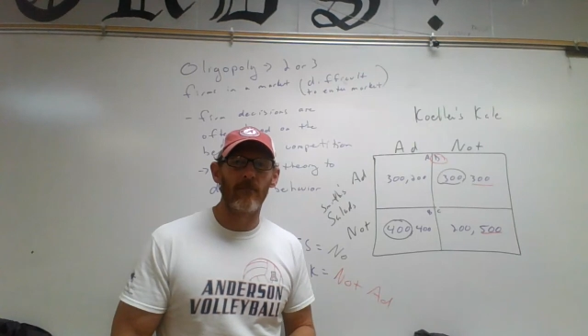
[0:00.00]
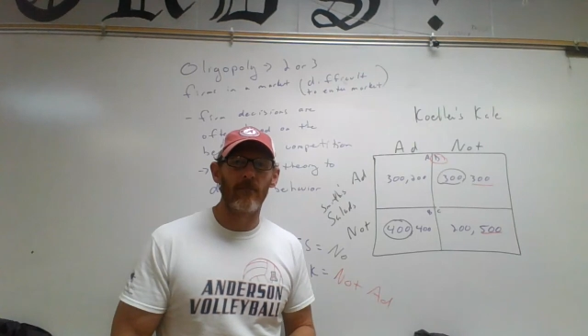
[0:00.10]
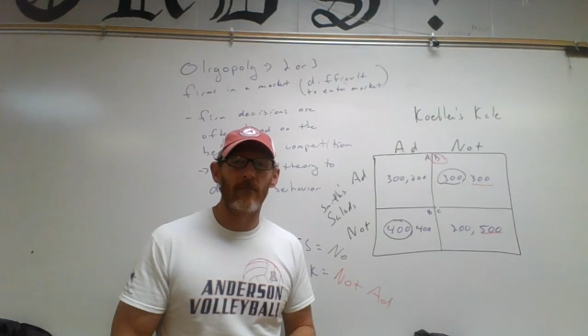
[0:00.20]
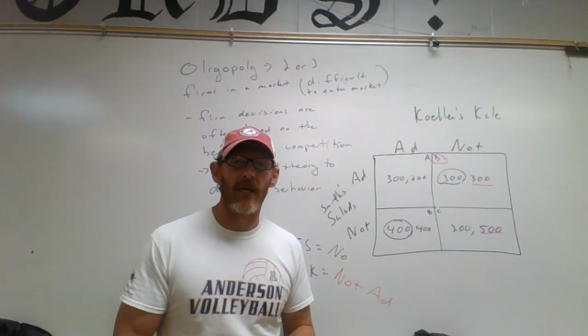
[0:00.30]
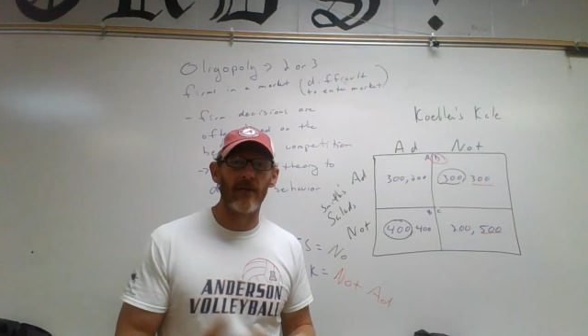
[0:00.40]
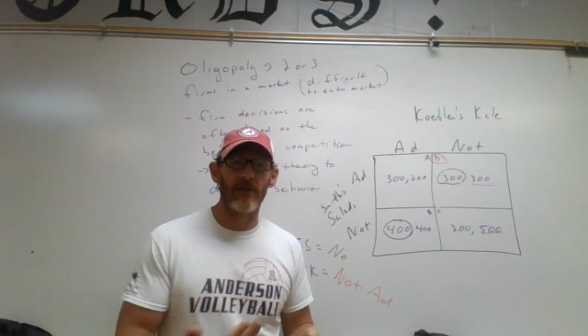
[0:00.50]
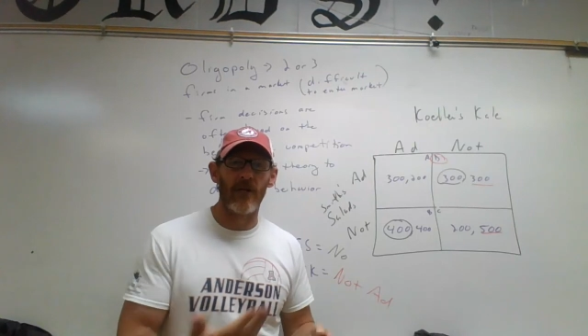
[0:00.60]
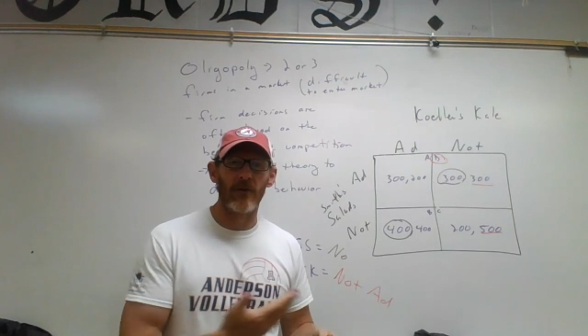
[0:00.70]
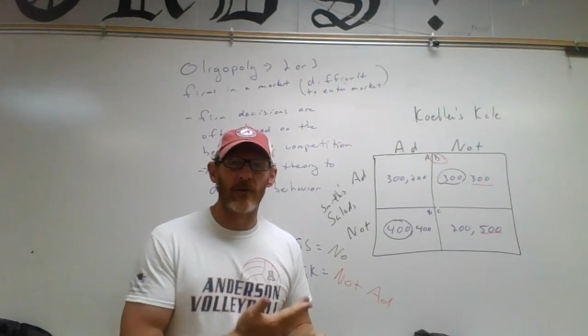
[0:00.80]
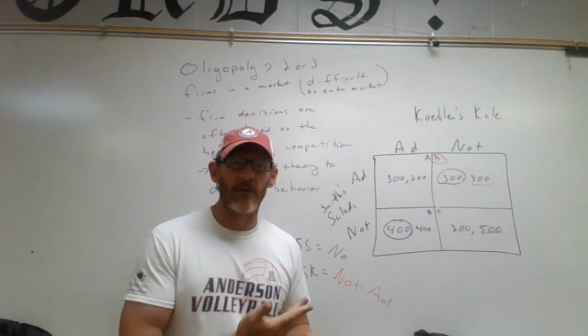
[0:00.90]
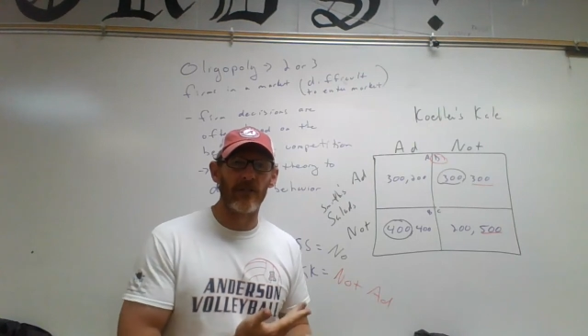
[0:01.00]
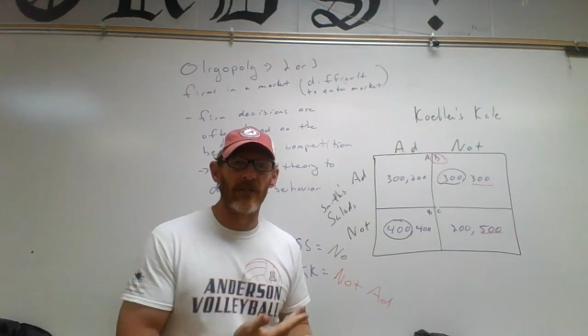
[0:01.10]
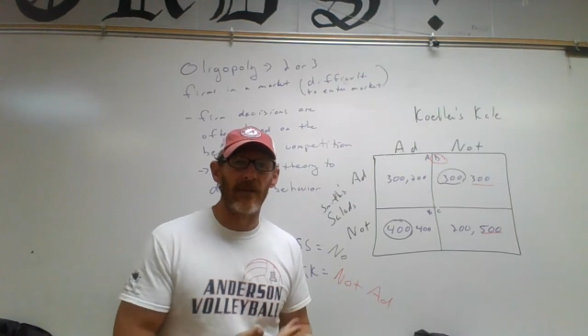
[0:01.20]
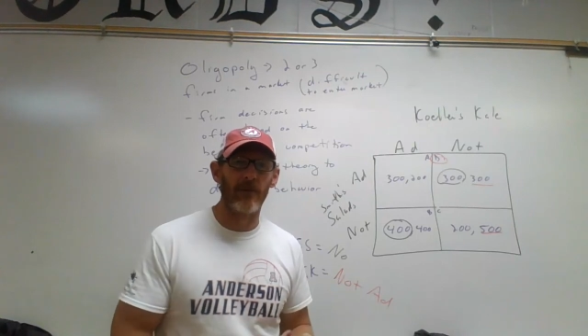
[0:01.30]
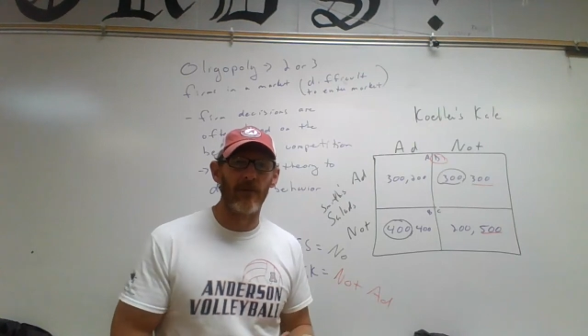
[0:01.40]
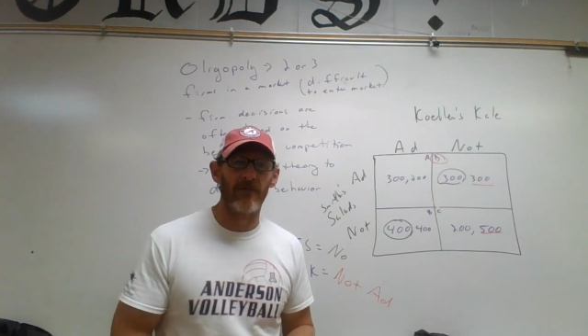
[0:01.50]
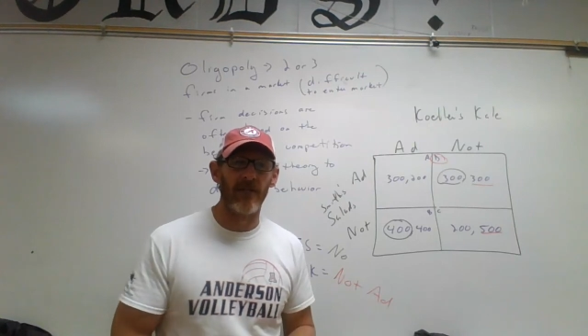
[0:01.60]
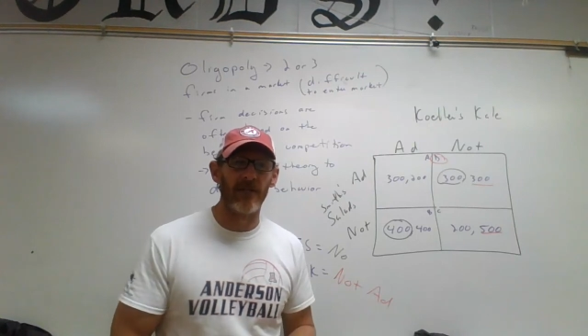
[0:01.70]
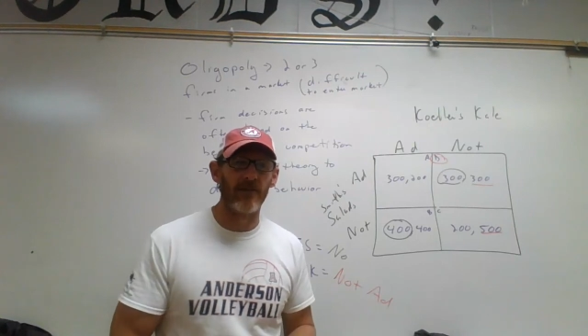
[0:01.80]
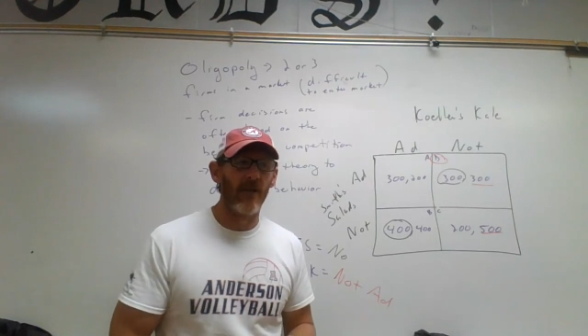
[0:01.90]
That is another good example of
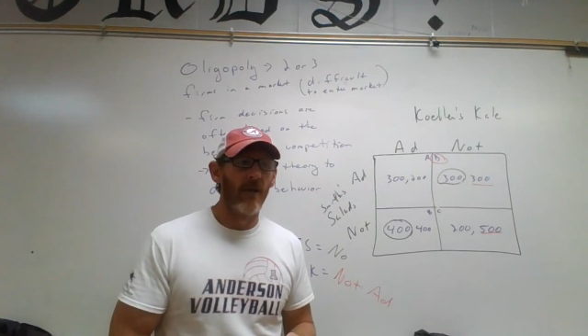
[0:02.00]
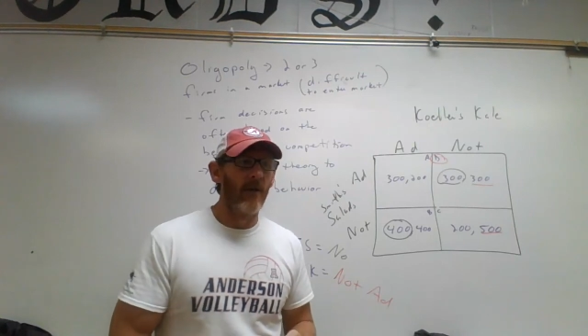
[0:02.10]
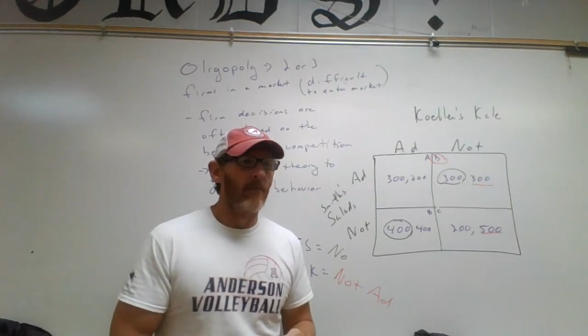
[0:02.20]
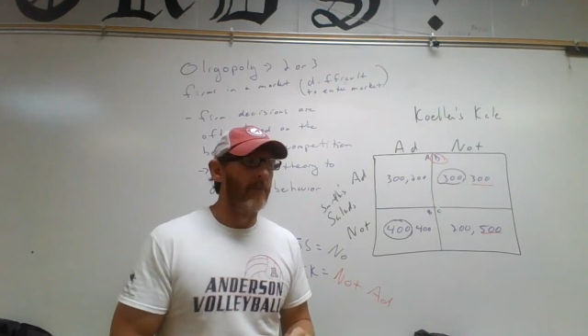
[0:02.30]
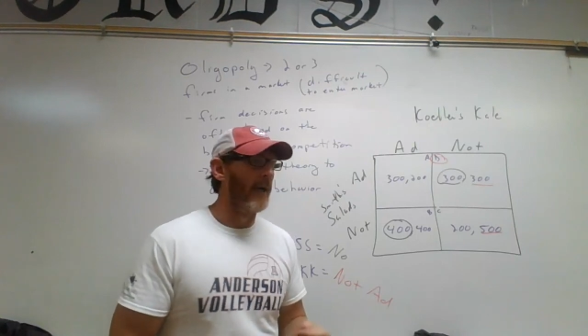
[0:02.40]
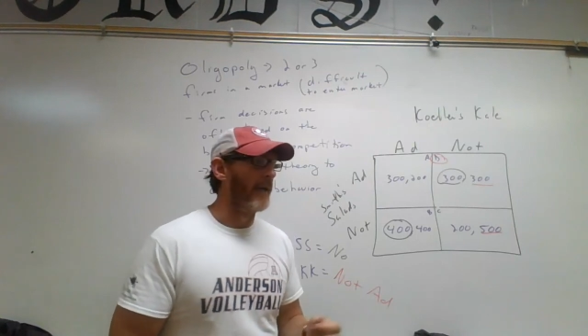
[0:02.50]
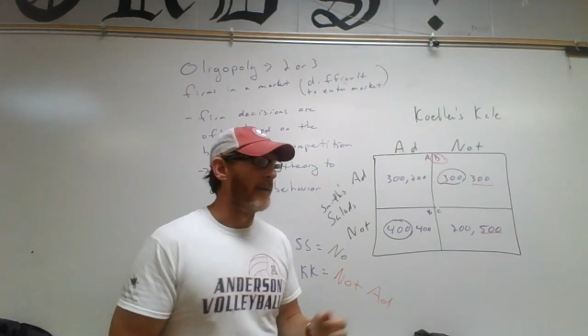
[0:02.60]
this. But